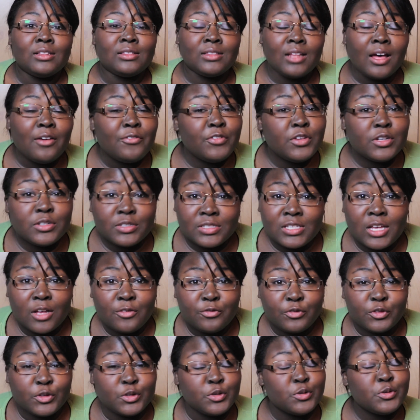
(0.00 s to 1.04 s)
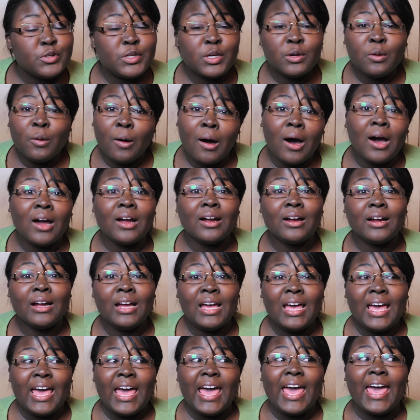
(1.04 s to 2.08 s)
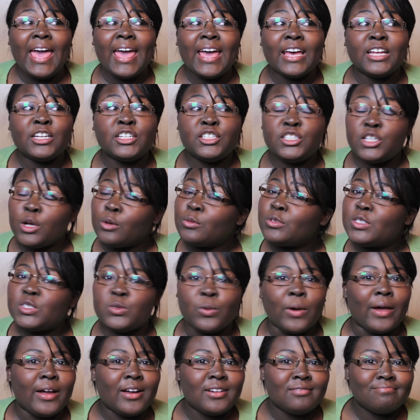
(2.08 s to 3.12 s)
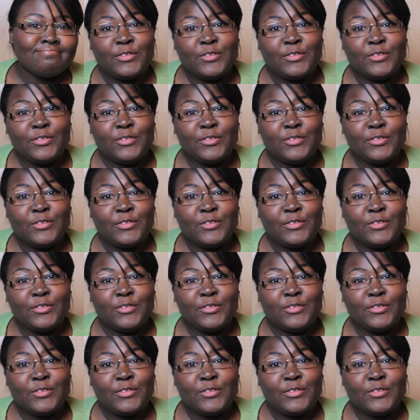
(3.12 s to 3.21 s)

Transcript: love yourself for who you are and don't swear.